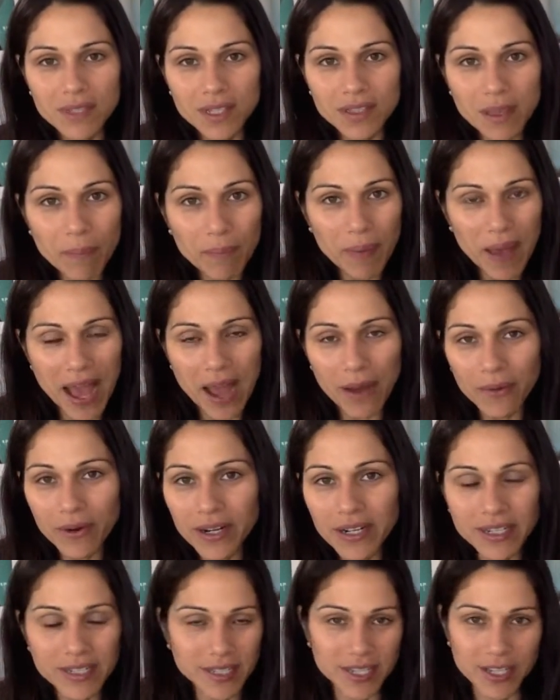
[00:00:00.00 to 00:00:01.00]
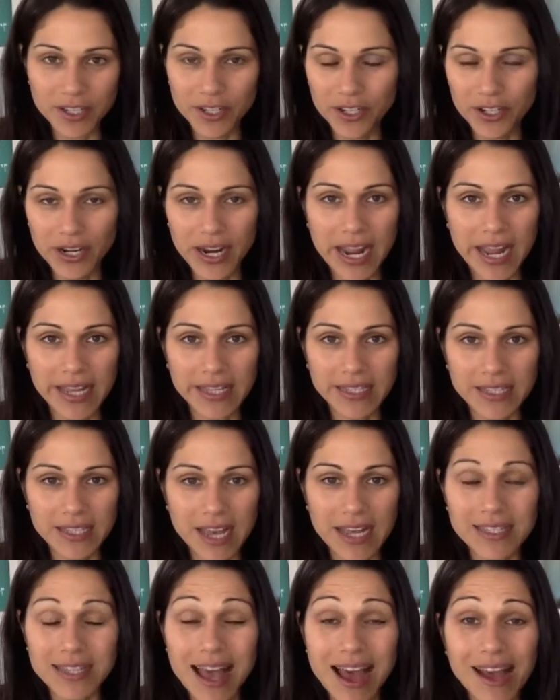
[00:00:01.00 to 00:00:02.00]
the power is in your hands,
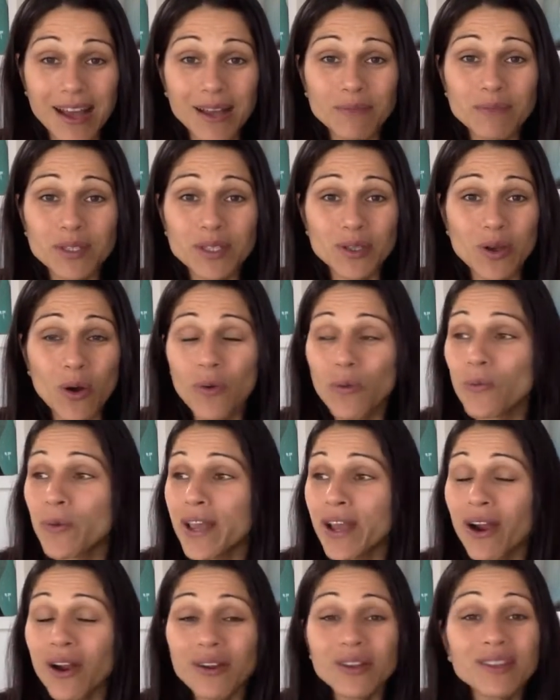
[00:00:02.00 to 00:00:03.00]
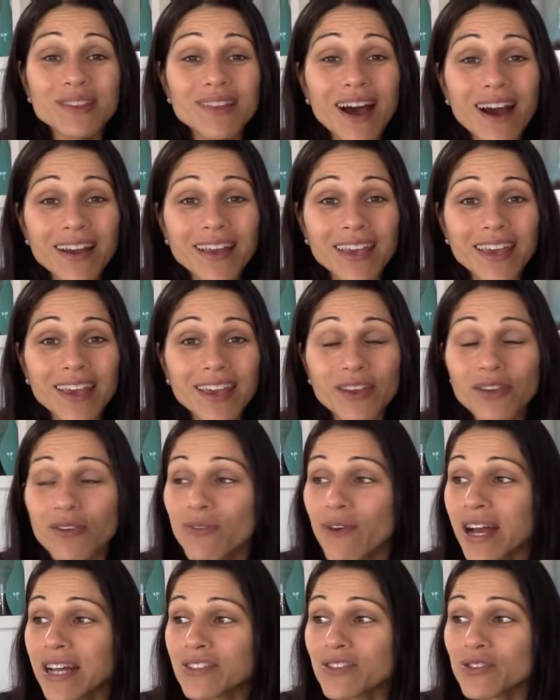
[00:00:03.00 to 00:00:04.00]
guys. We are lucky. You
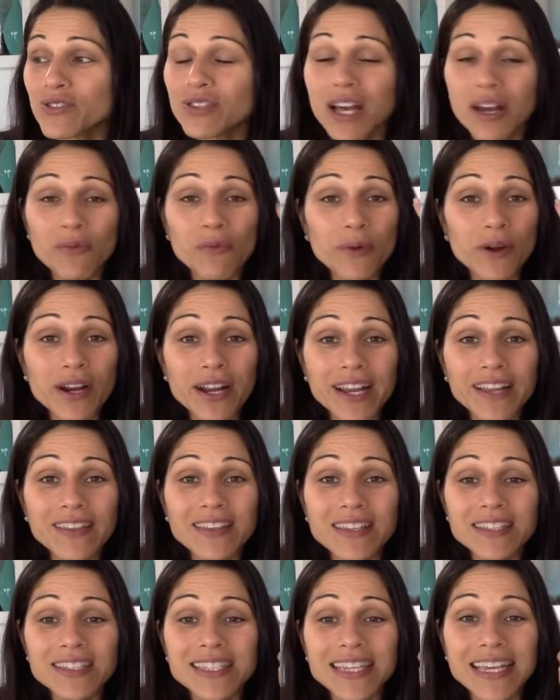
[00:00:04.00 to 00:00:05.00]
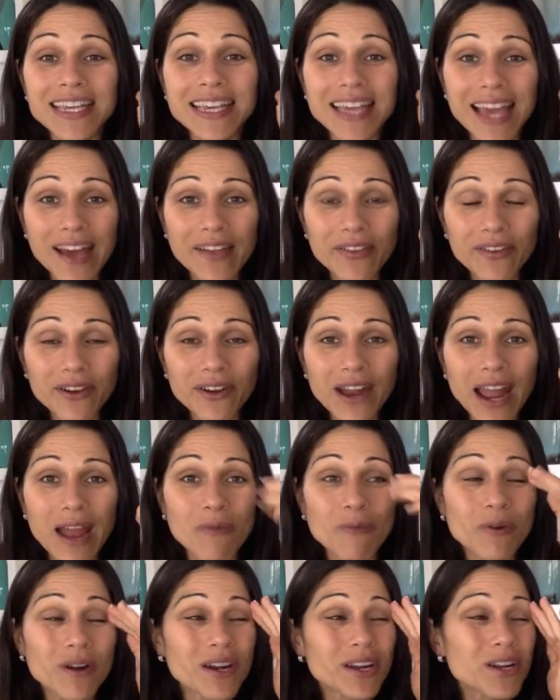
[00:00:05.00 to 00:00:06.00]
guys we're in this together
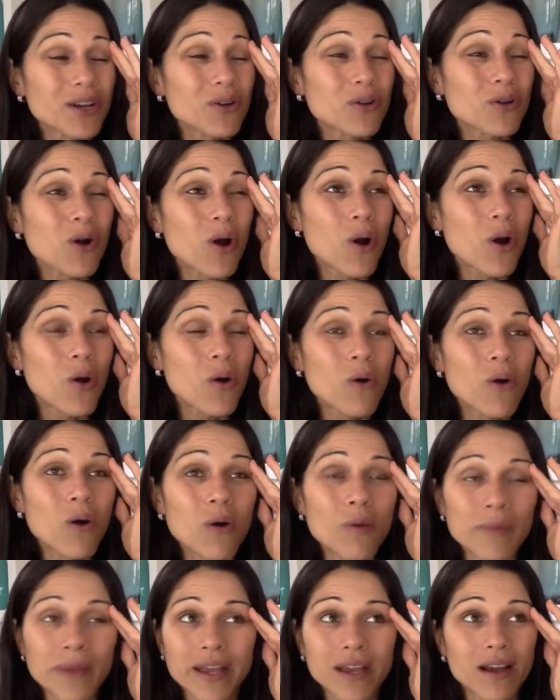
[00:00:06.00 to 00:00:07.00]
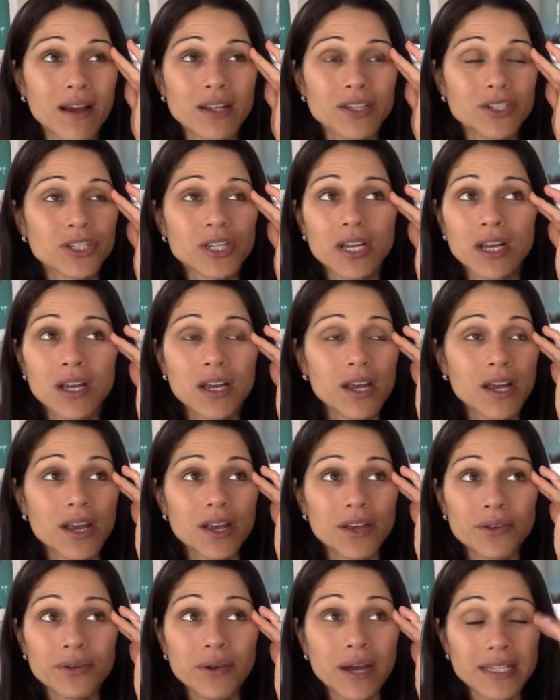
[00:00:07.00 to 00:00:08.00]
and we're going to go. Oh my gosh.
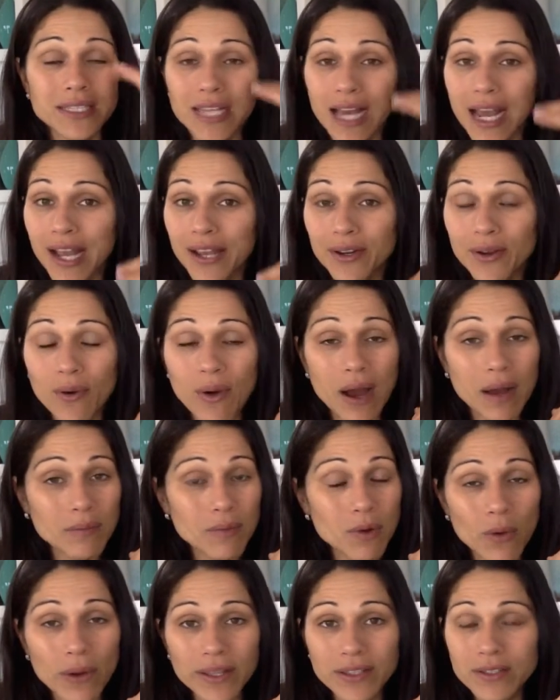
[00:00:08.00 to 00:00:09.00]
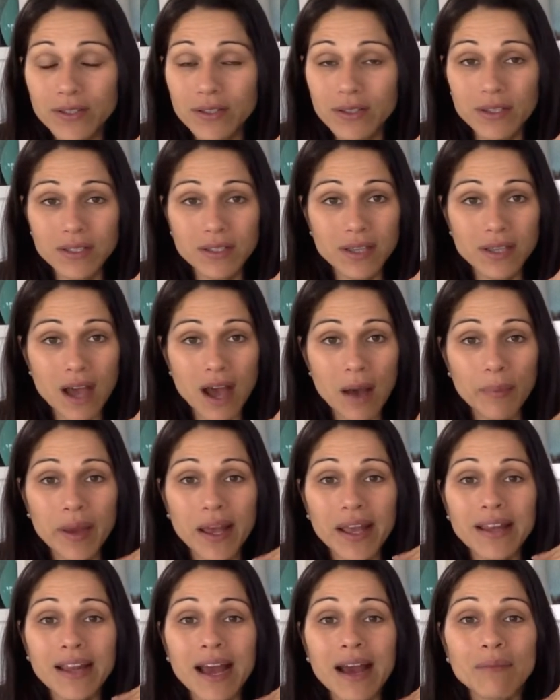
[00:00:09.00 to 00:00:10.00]
You guys, I know I'm going to the top
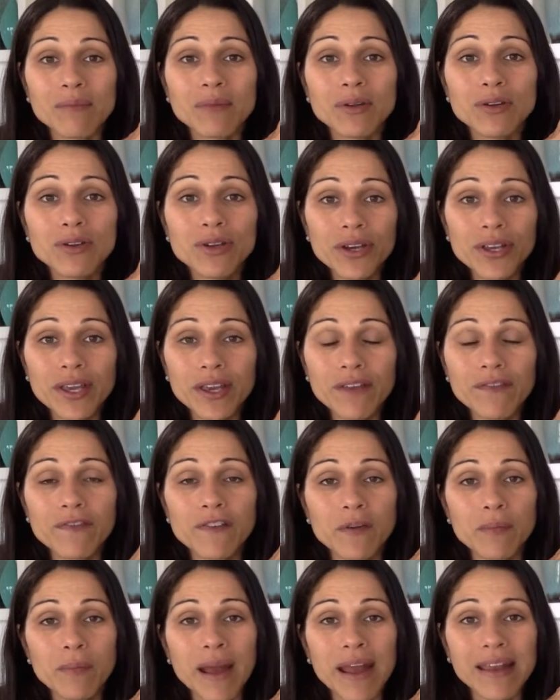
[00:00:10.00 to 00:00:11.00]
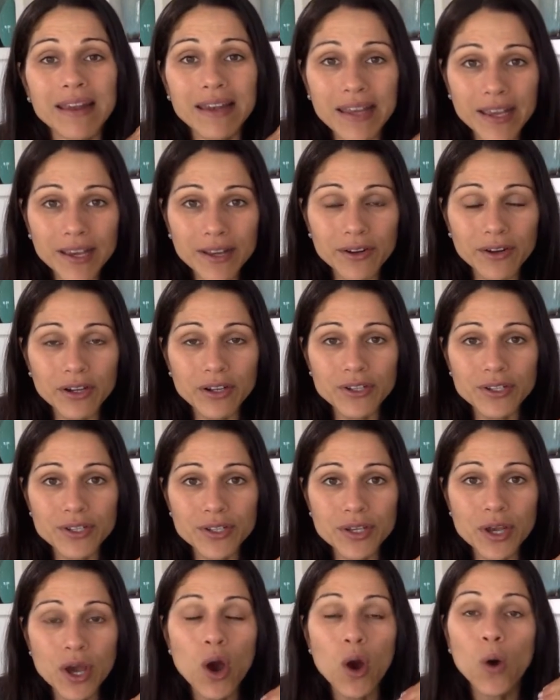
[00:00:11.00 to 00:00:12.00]
and I'm looking for my
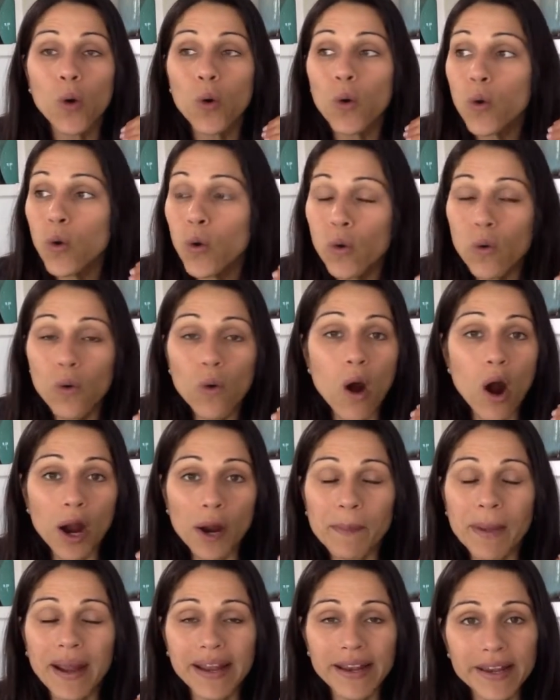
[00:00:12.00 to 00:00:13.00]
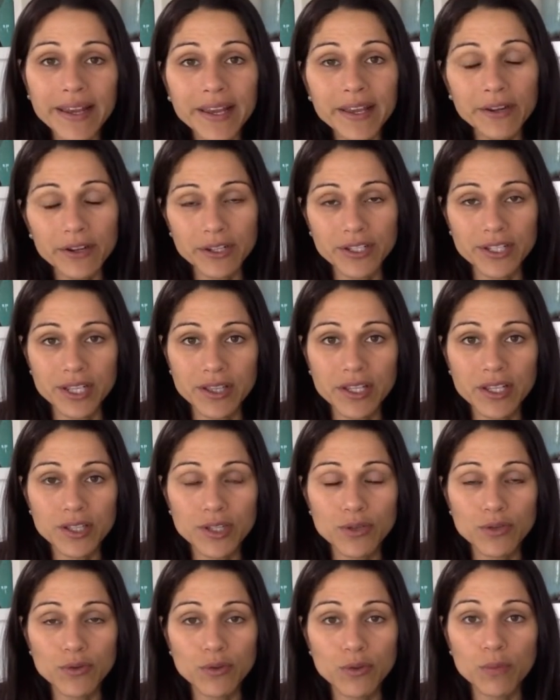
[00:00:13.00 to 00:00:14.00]
leaders. Who are my leaders in this
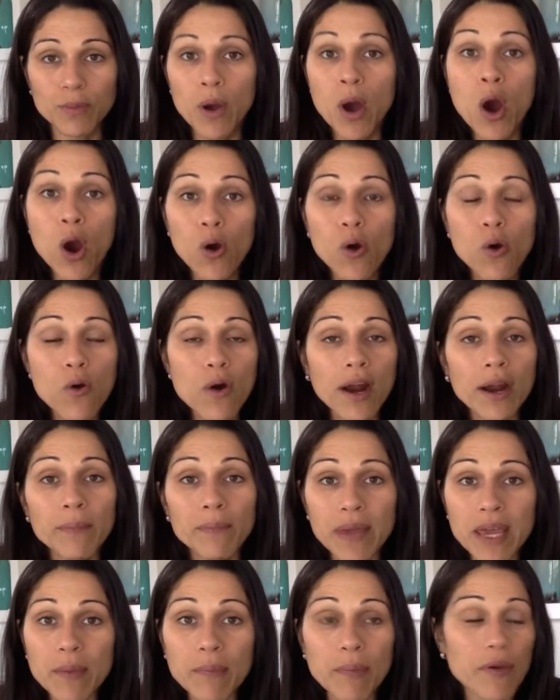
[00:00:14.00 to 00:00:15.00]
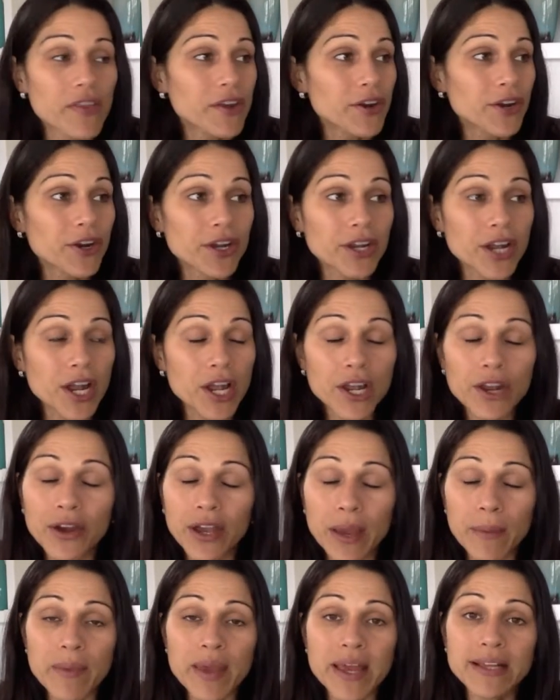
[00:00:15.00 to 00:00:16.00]
group? Who are people that are going to look
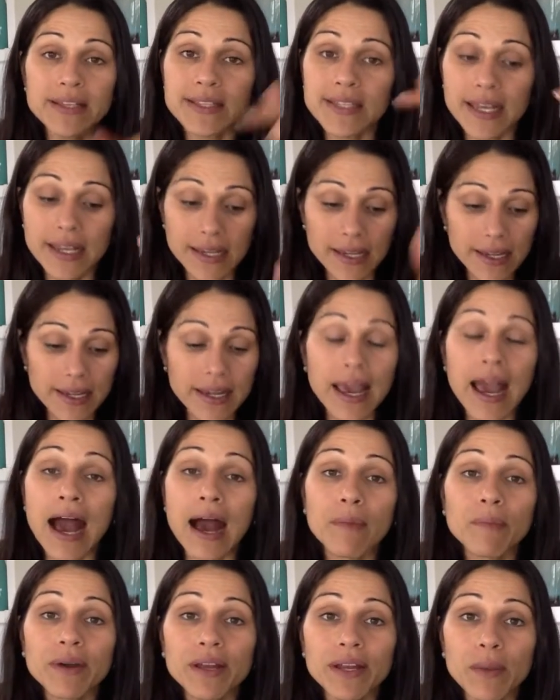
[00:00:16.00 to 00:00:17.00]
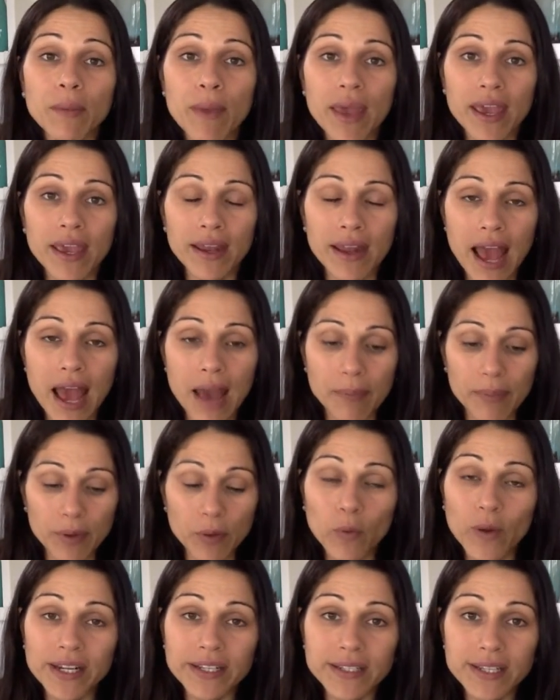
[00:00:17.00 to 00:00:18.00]
at me and say, Lily, I'm going to make it happen?
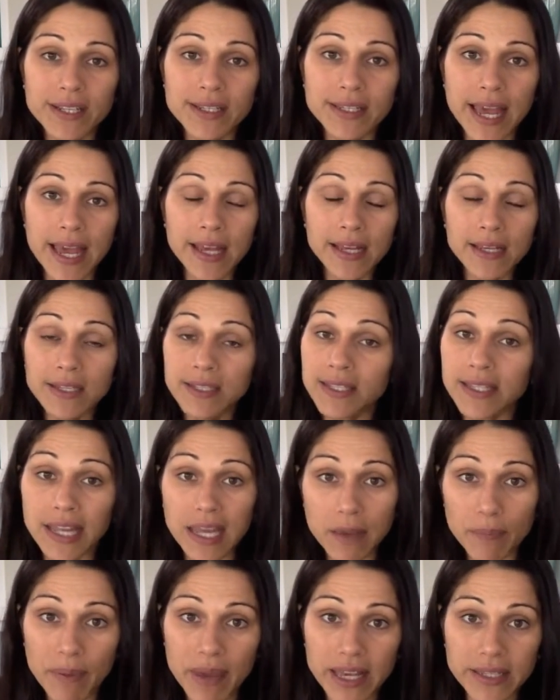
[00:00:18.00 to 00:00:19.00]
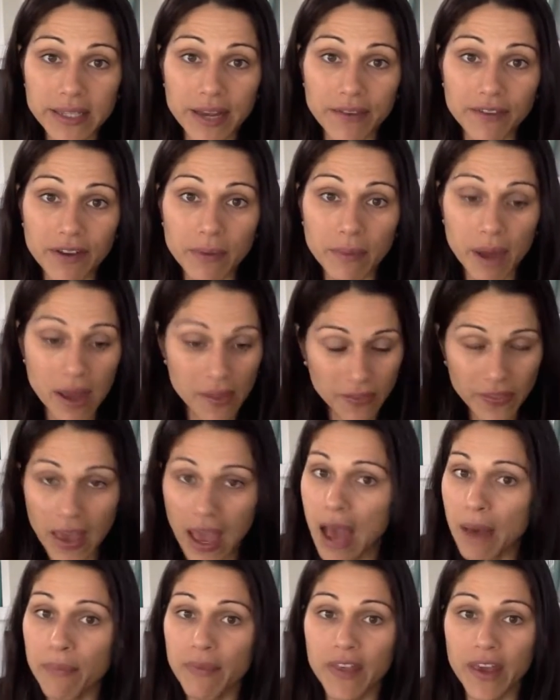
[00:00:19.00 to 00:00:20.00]
What does it take? Sneak peeks every month?
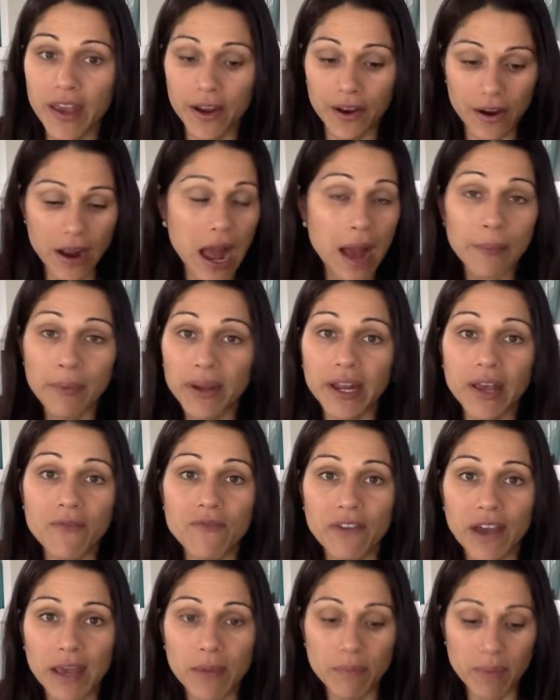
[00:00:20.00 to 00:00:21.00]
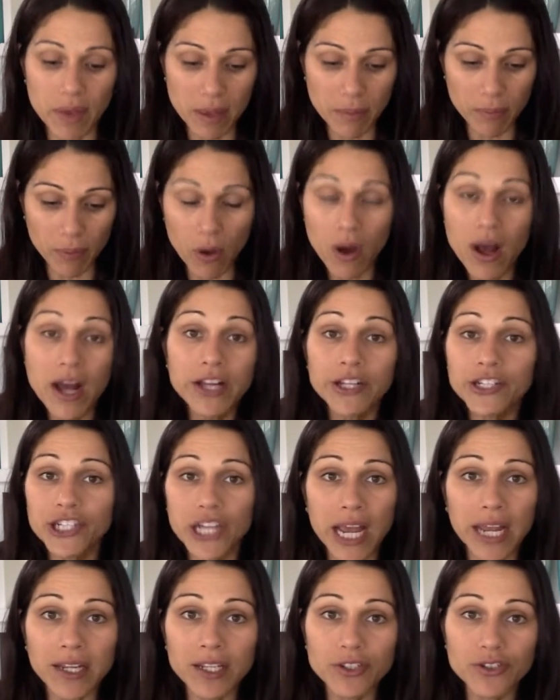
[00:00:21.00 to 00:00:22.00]
I'm there. I'm going to invite people.
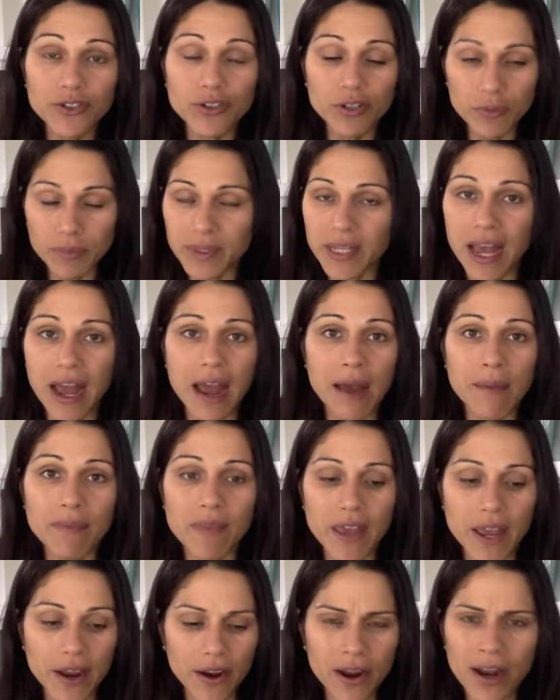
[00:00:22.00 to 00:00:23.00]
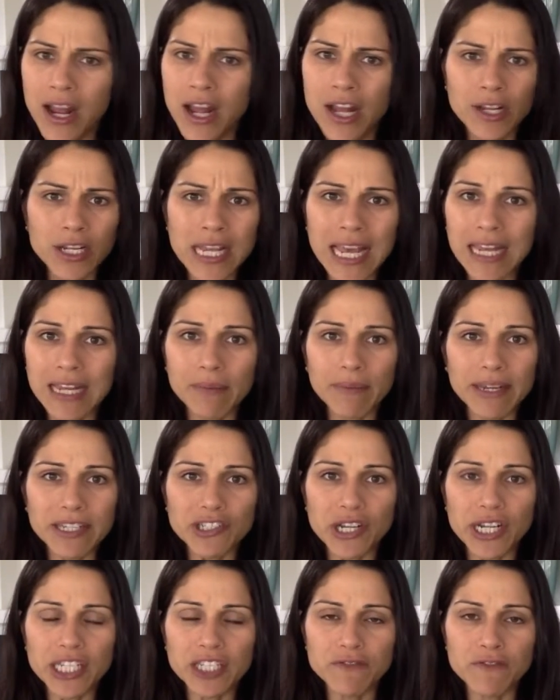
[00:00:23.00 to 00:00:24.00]
Challenge groups? I'm there. Getting my
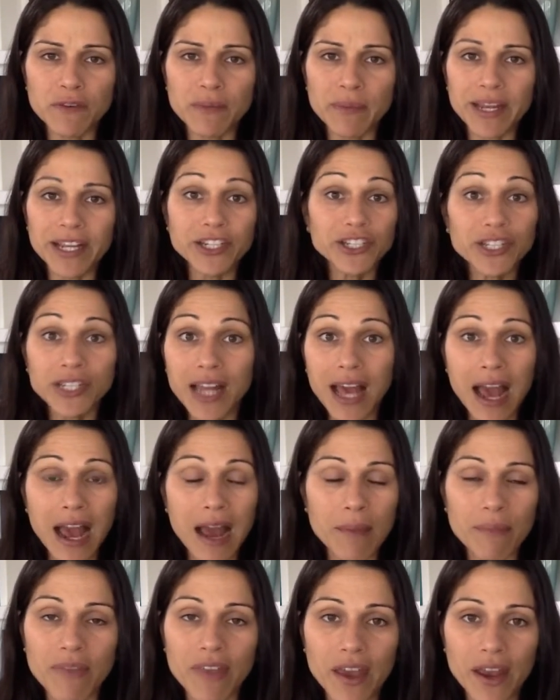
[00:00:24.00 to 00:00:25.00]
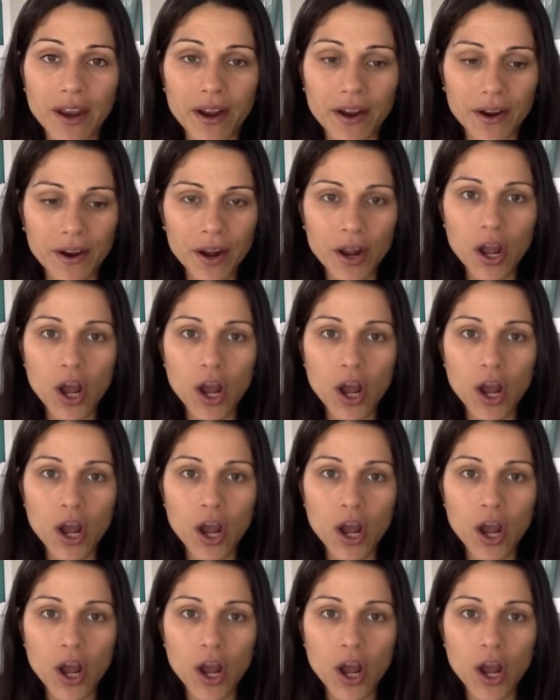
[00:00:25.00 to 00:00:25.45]
transformation? I'm there.